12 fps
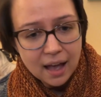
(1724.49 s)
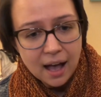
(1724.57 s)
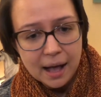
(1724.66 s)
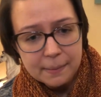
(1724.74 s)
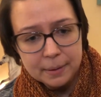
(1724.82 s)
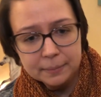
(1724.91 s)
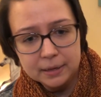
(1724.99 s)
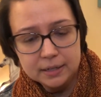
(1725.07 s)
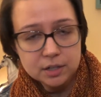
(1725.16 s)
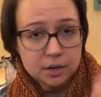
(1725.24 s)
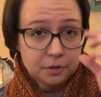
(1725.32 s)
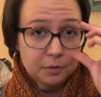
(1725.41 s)
I'm going to
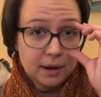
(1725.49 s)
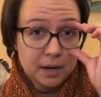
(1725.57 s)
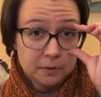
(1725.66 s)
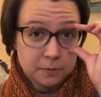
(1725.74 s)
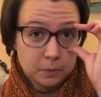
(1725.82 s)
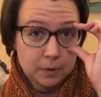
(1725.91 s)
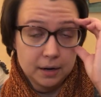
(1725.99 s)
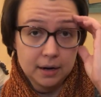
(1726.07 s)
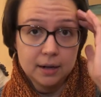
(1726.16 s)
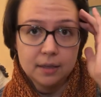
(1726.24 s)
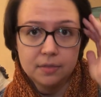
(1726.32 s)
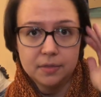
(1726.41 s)
start a thread
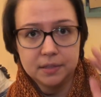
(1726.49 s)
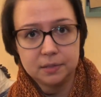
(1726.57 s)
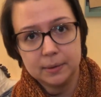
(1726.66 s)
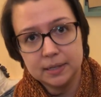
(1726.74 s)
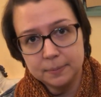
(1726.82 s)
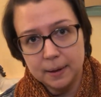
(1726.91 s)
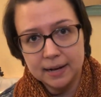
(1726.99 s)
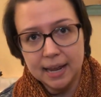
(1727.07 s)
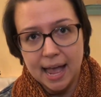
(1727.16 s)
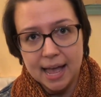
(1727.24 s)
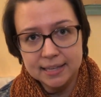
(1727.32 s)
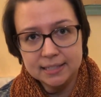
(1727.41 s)
for this week's
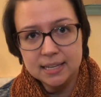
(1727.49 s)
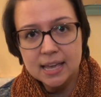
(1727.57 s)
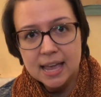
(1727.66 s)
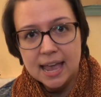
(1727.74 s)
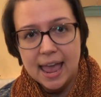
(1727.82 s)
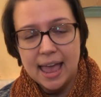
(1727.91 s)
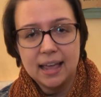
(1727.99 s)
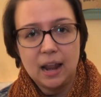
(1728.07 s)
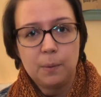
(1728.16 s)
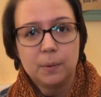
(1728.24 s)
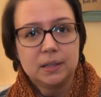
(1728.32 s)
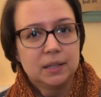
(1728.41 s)
podcast, and
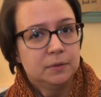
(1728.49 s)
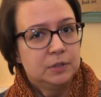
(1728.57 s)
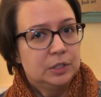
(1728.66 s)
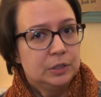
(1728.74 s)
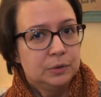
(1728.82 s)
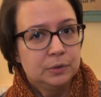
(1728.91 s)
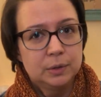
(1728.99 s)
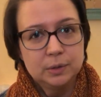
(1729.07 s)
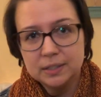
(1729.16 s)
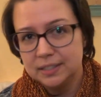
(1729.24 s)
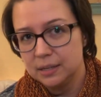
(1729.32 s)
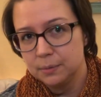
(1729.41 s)
I would love
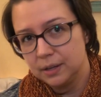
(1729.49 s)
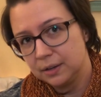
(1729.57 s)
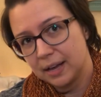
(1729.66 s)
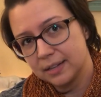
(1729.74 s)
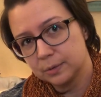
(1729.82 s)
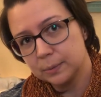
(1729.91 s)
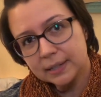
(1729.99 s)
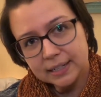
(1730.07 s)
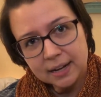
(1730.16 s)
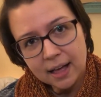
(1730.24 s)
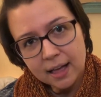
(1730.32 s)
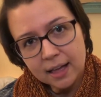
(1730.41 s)
to see what you guys are
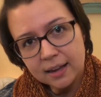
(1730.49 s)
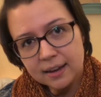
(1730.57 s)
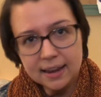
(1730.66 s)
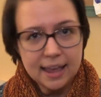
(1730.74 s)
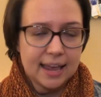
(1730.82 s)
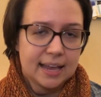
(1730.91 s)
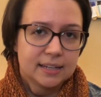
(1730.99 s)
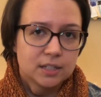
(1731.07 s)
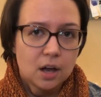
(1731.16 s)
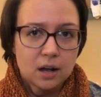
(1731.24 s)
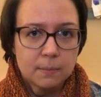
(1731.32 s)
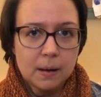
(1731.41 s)
working on and
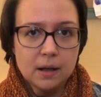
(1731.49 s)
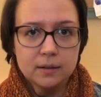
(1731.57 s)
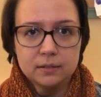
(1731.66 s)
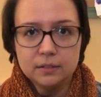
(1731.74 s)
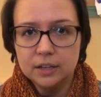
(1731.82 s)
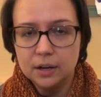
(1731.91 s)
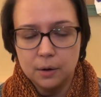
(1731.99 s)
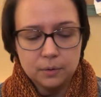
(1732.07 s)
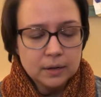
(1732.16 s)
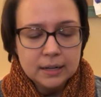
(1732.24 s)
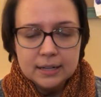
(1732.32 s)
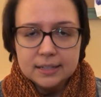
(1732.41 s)
talk about, you
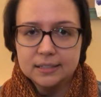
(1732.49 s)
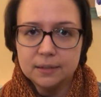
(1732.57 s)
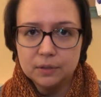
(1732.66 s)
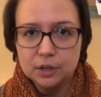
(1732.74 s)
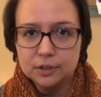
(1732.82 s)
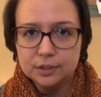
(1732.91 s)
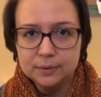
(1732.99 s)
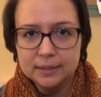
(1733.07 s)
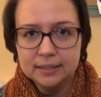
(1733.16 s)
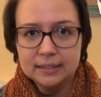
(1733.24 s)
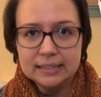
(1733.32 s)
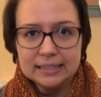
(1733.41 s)
know, stuff that you're
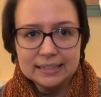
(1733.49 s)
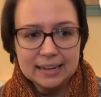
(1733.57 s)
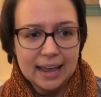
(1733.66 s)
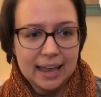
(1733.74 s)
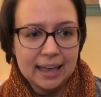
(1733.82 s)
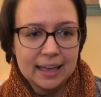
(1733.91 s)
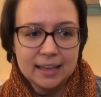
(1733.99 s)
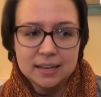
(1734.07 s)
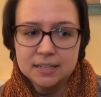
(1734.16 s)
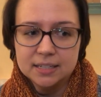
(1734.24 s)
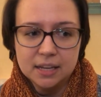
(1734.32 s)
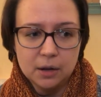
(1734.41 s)
doing,
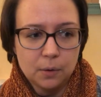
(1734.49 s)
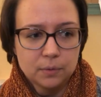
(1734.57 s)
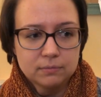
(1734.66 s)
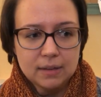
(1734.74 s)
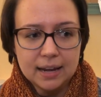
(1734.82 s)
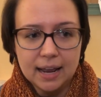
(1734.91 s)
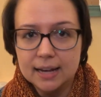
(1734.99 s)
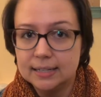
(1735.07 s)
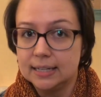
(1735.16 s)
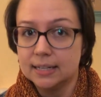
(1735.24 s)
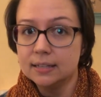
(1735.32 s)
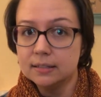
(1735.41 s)
and, you know, any
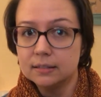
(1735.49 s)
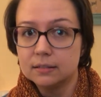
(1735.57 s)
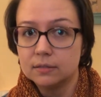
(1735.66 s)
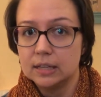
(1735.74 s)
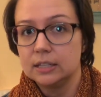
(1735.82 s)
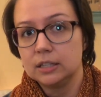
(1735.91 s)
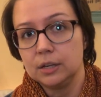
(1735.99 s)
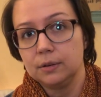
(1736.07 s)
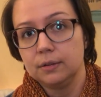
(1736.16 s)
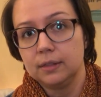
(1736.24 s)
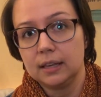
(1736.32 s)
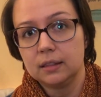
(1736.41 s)
ideas, things that
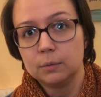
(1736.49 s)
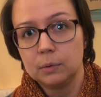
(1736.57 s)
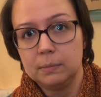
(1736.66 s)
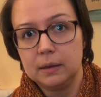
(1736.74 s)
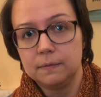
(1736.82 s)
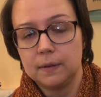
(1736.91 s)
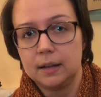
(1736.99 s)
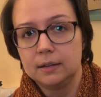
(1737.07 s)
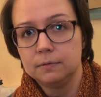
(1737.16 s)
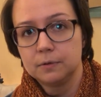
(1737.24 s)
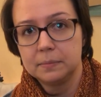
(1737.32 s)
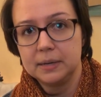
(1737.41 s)
you think would be
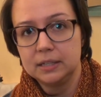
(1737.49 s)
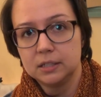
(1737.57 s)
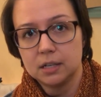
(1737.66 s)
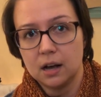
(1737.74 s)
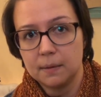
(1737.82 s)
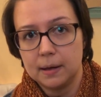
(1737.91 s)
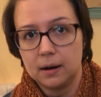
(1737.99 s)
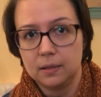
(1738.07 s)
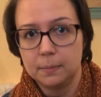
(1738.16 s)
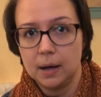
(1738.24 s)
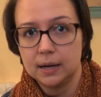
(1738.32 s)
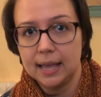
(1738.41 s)
fun for me to talk about on
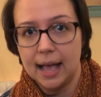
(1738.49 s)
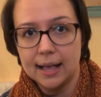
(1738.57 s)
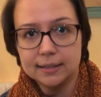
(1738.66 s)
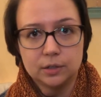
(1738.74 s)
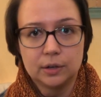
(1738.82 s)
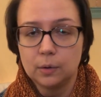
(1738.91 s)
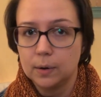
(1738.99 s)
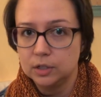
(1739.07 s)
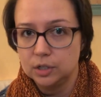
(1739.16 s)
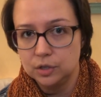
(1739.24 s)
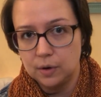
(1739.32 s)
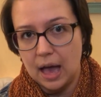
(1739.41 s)
the podcast, or any
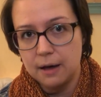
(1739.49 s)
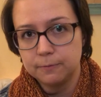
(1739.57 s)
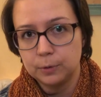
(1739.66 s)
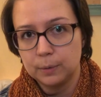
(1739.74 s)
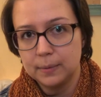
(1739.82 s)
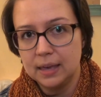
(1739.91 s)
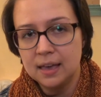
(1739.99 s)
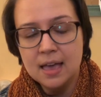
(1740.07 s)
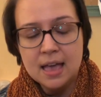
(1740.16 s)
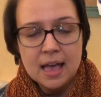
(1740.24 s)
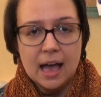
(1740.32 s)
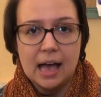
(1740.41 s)
questions you have for me.
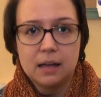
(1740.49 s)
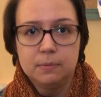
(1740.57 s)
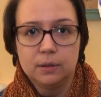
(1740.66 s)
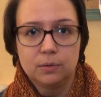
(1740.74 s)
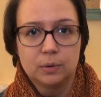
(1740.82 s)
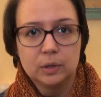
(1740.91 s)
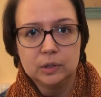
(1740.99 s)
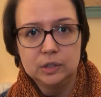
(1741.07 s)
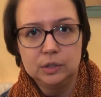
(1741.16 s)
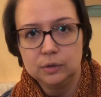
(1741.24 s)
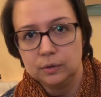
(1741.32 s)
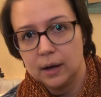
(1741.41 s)
I'd be thrilled
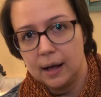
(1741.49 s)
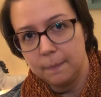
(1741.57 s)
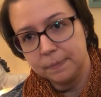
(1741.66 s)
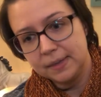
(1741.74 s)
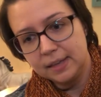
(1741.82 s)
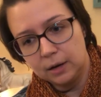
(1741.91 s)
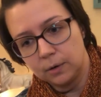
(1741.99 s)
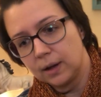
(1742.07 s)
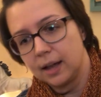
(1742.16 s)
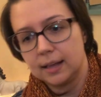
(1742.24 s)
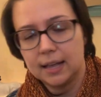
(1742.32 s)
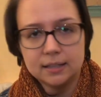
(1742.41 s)
to, you know,
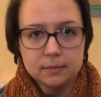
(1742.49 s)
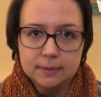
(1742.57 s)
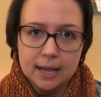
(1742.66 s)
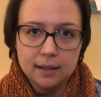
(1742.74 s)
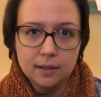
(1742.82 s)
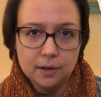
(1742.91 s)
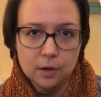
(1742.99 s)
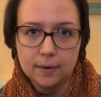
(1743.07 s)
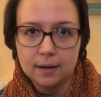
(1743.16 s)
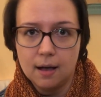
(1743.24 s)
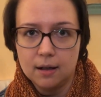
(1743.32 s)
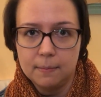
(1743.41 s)
kind of get some dialogue
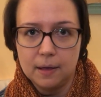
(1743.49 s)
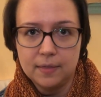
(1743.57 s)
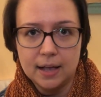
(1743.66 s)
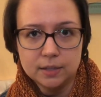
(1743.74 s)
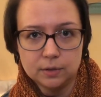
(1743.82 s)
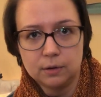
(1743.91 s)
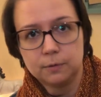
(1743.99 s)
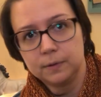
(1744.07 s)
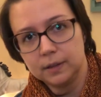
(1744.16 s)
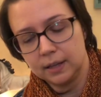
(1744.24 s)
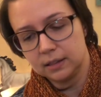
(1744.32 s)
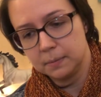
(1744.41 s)
going on about that, so I don't
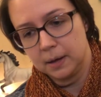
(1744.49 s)
feel like the